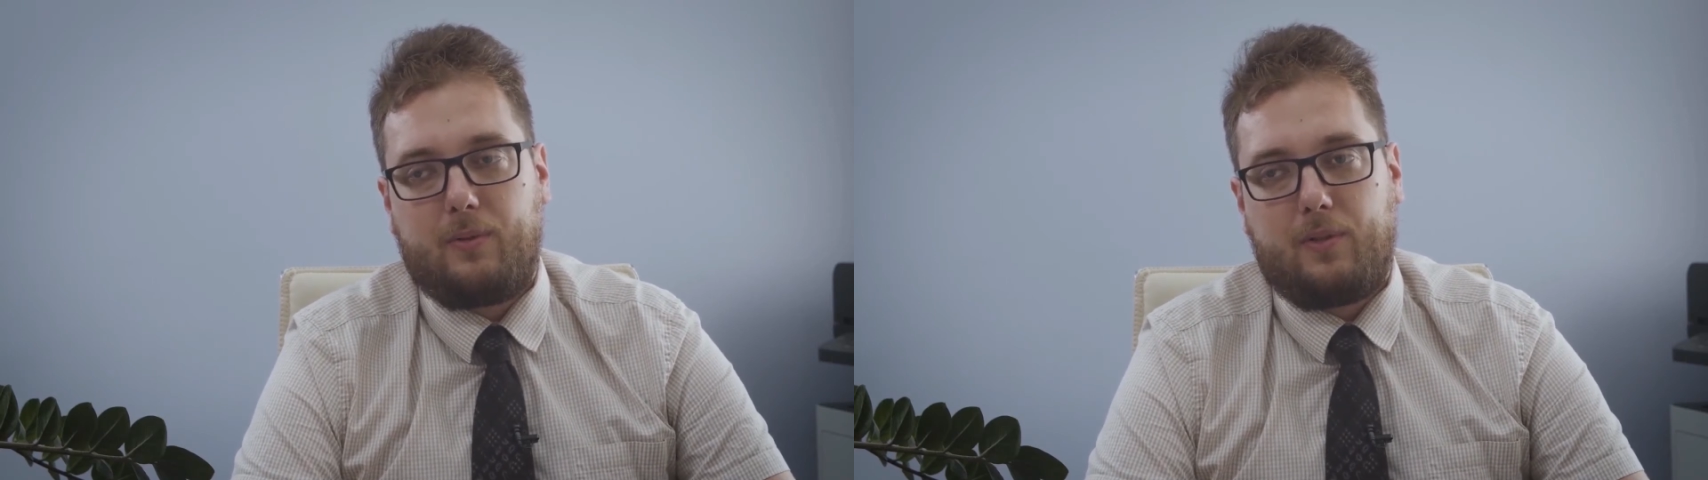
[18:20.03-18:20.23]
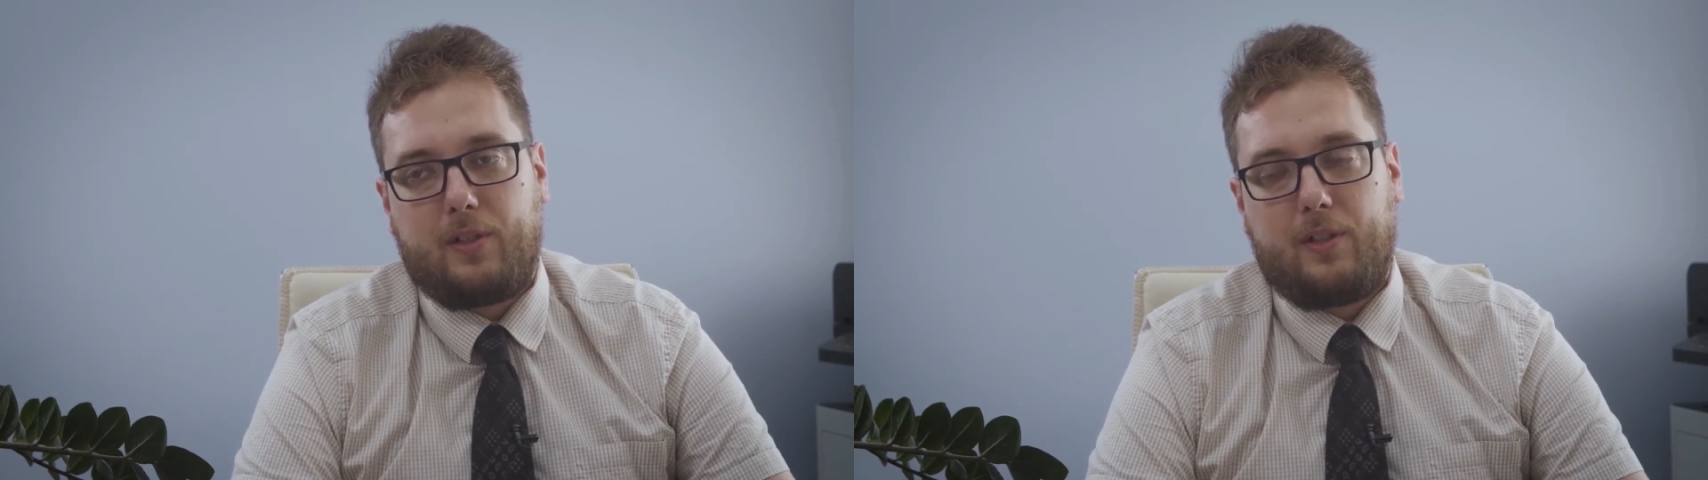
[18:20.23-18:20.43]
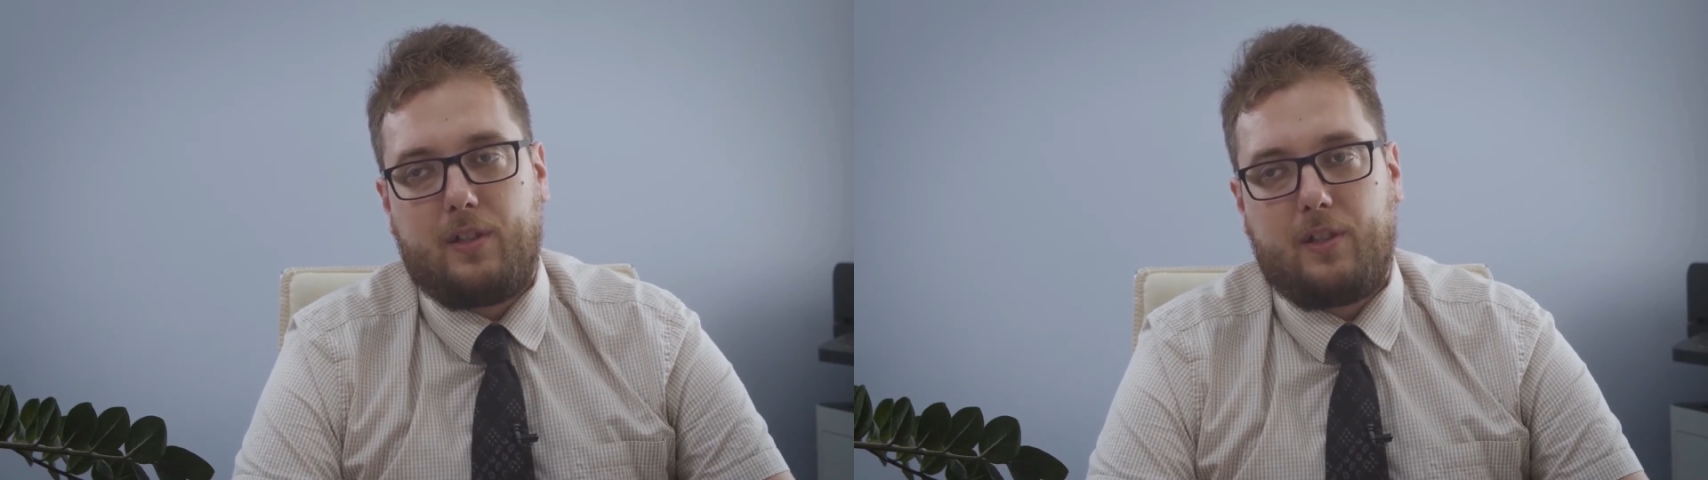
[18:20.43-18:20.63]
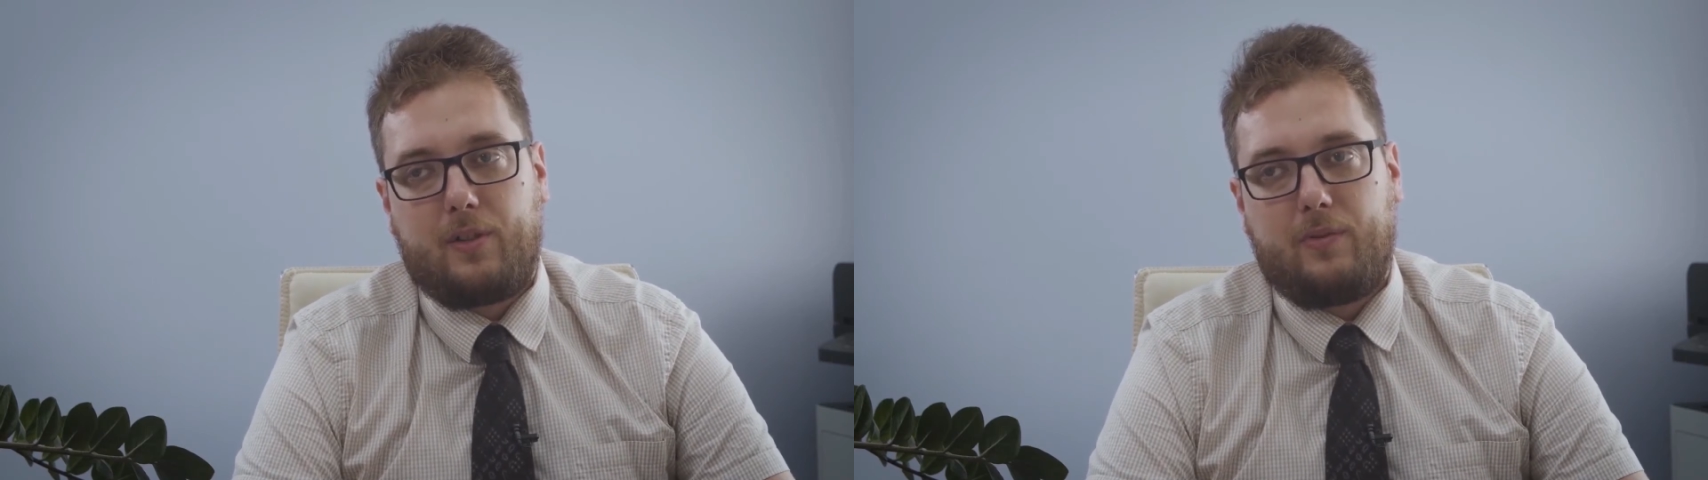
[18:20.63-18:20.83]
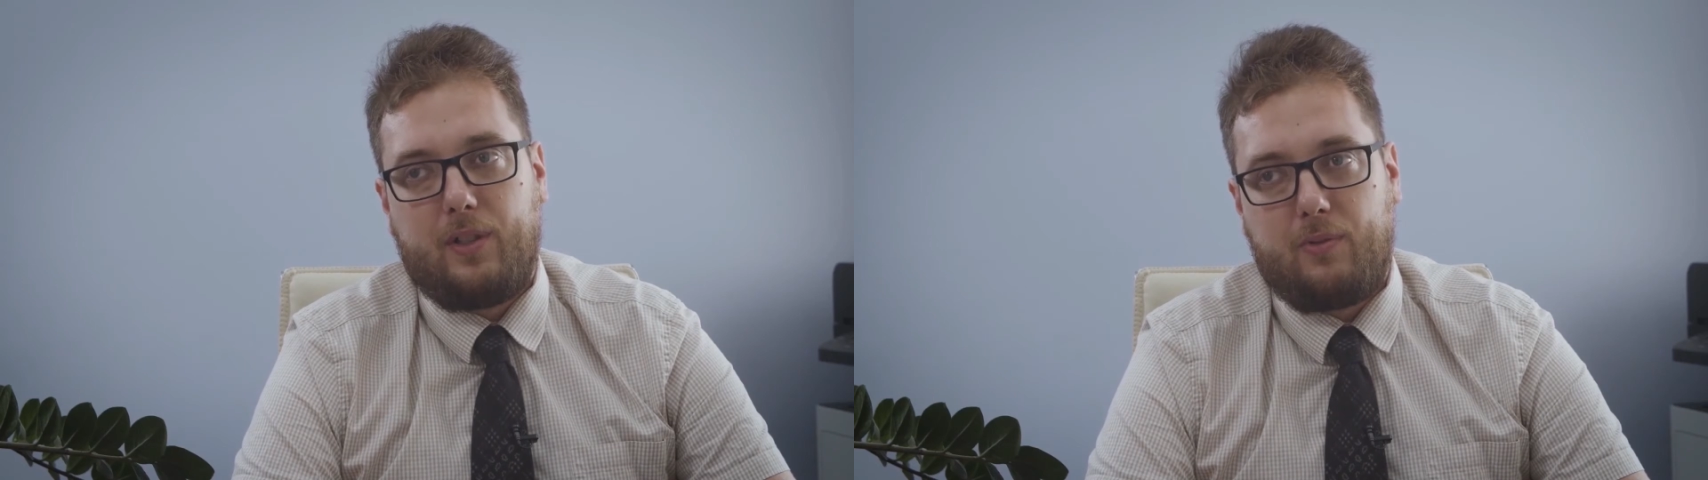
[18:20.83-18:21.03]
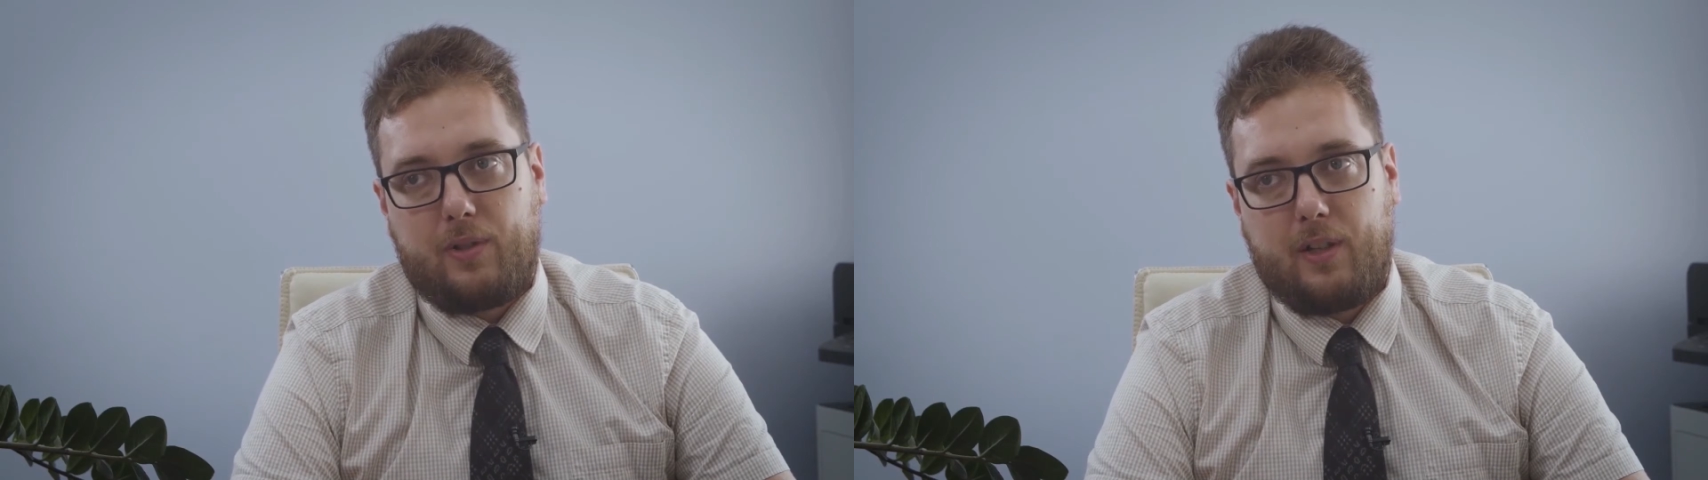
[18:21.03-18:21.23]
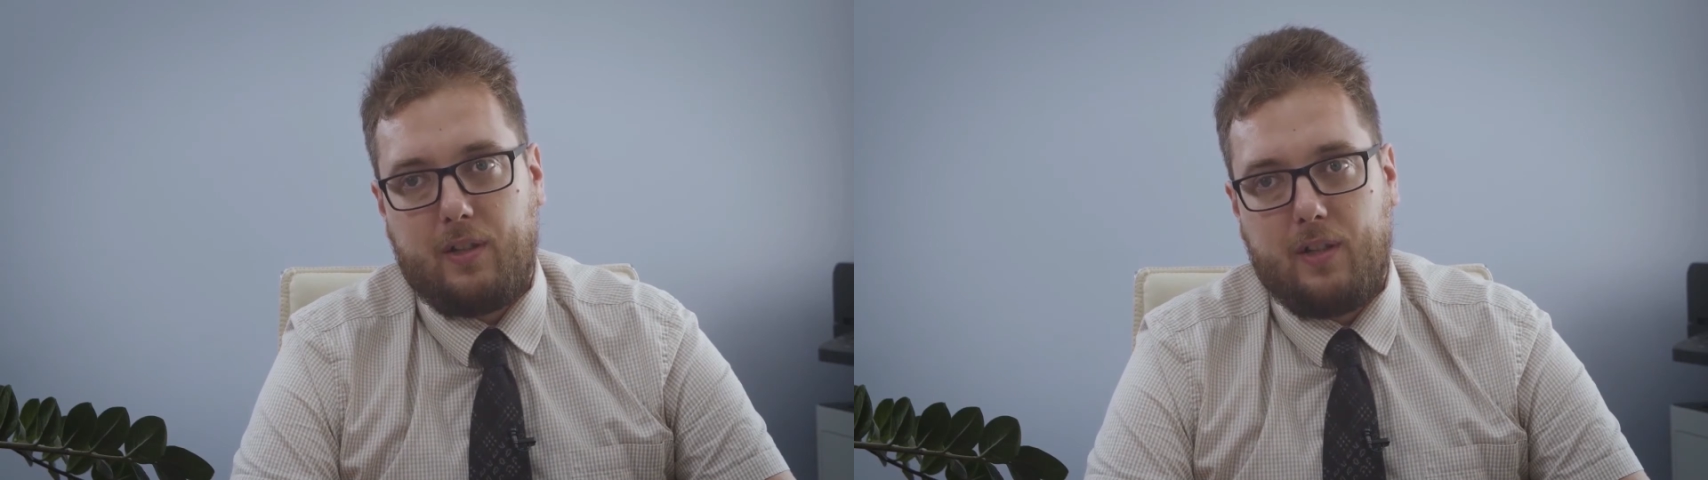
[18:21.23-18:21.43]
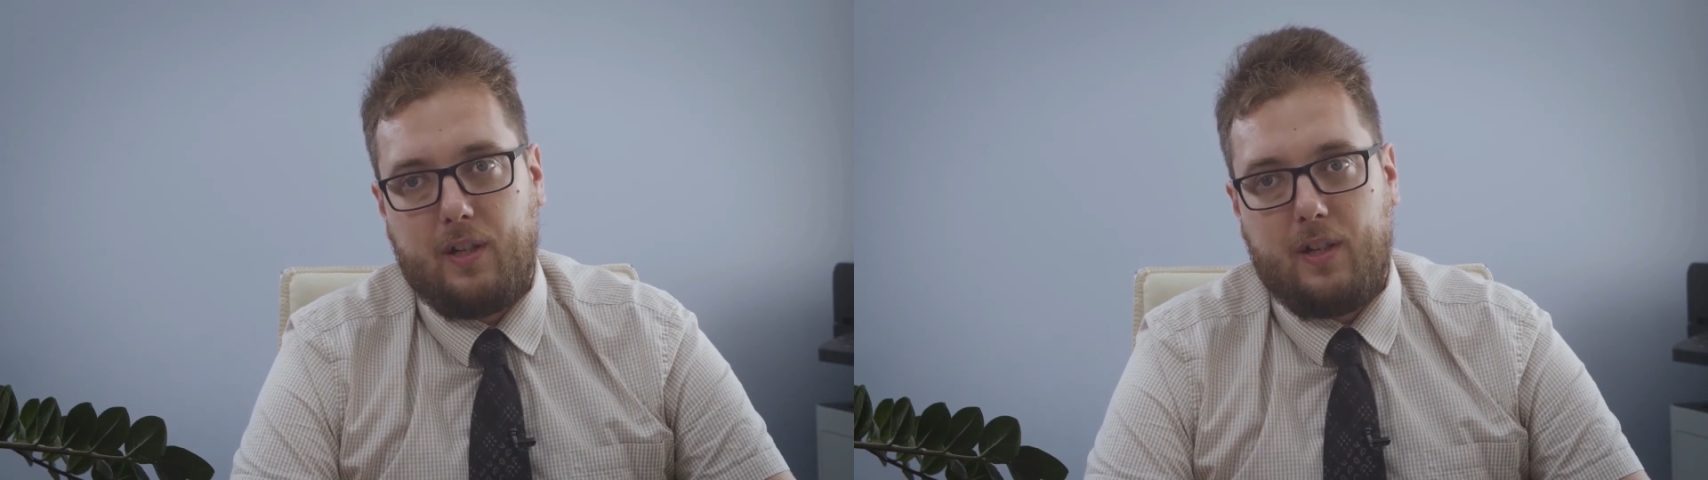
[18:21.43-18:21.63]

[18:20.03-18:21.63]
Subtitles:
You can find the